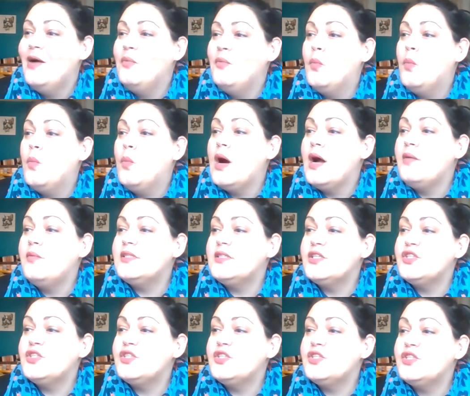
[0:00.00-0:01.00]
Why was
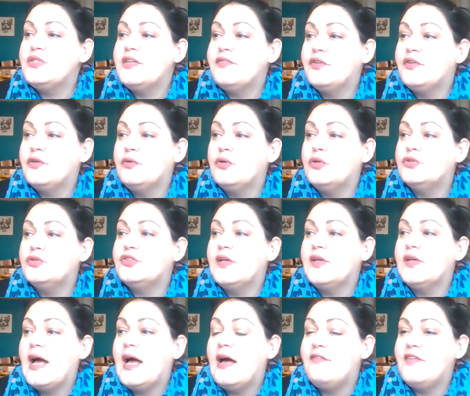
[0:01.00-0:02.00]
it so difficult to
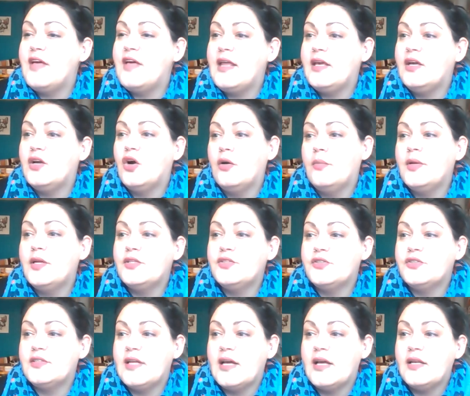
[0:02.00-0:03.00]
have any common
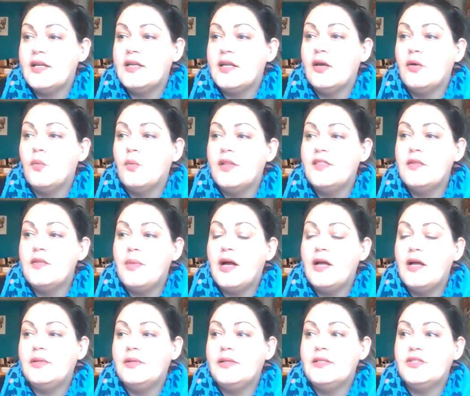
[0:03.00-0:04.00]
understanding when the
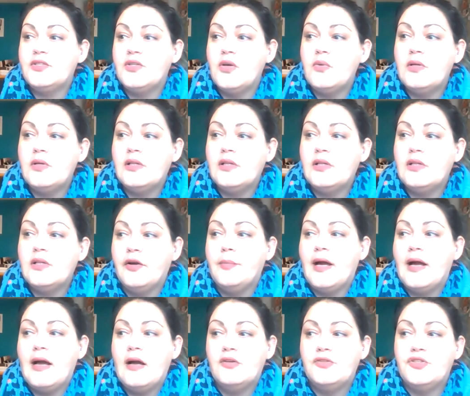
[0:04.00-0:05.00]
Bible is so clear
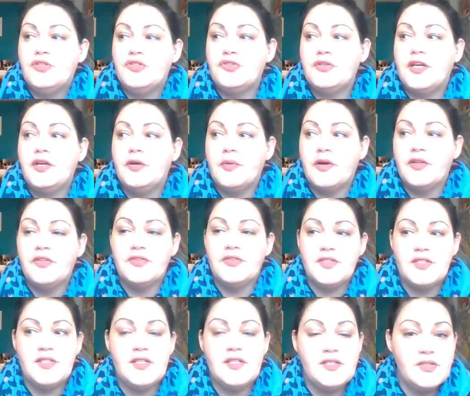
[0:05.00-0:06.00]
about how to treat your brothers
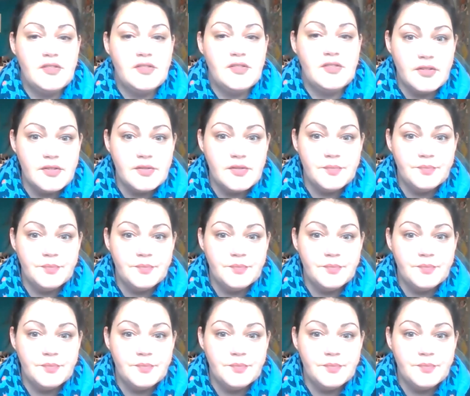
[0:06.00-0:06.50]
and sisters?